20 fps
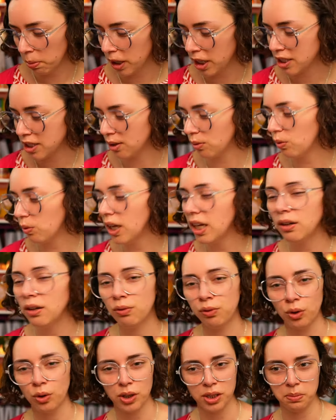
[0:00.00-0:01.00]
but it's a
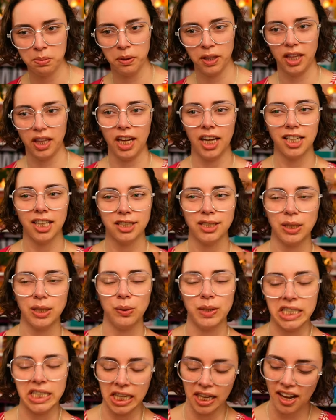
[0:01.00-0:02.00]
reinforcement thing, and
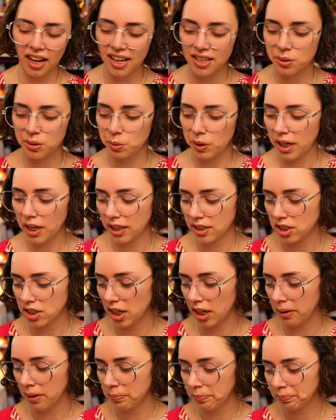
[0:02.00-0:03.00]
so is the last one,
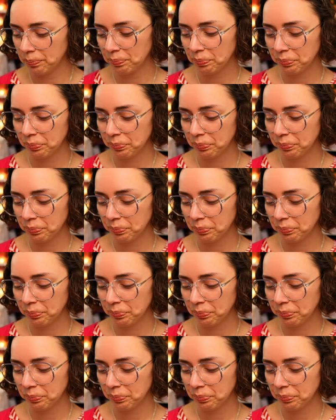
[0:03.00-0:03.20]
actually.